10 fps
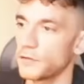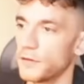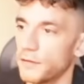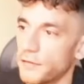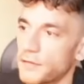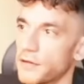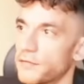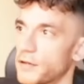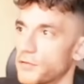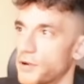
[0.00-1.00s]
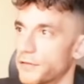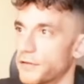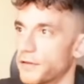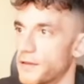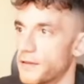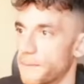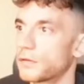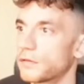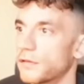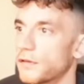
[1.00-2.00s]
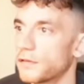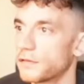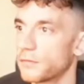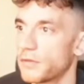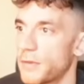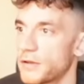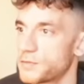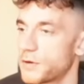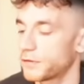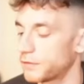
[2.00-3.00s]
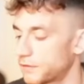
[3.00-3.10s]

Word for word: see if there's anything interesting in here. So these are some of the benchmarks, et